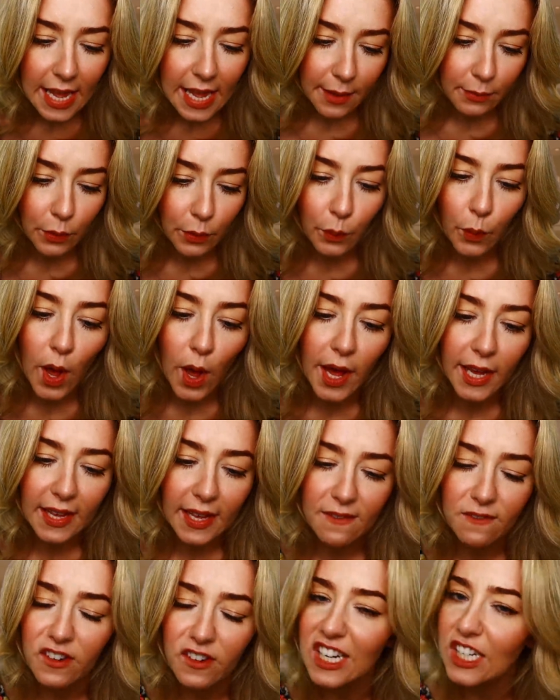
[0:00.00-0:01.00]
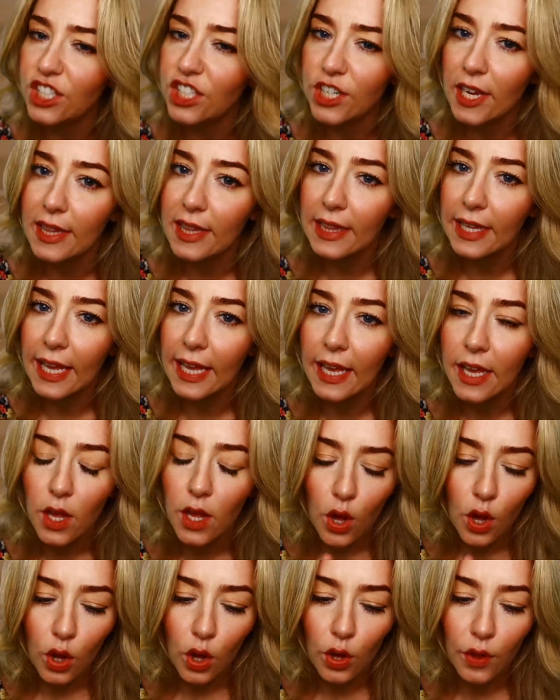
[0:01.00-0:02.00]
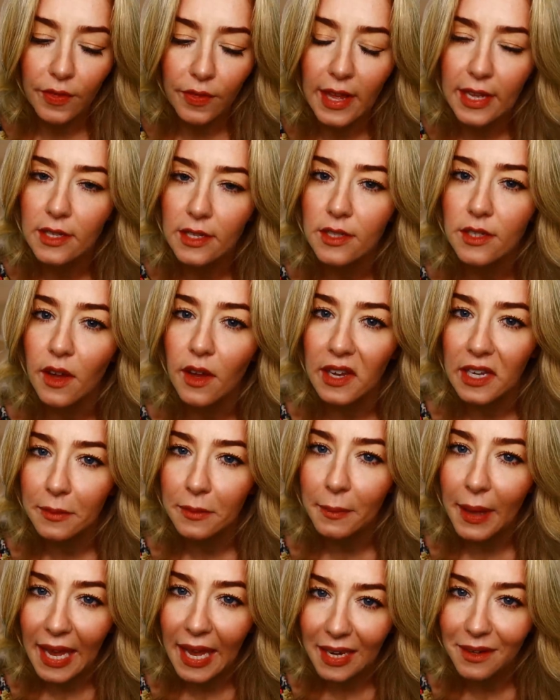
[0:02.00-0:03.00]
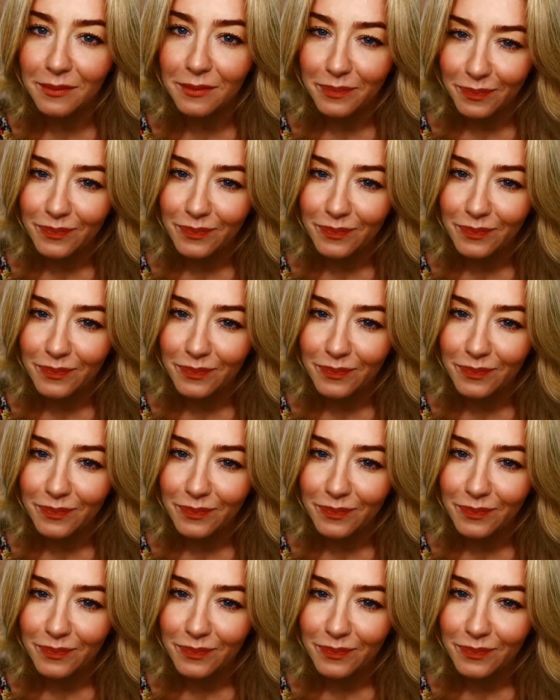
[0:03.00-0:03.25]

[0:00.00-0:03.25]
We're working very gently on that side pain.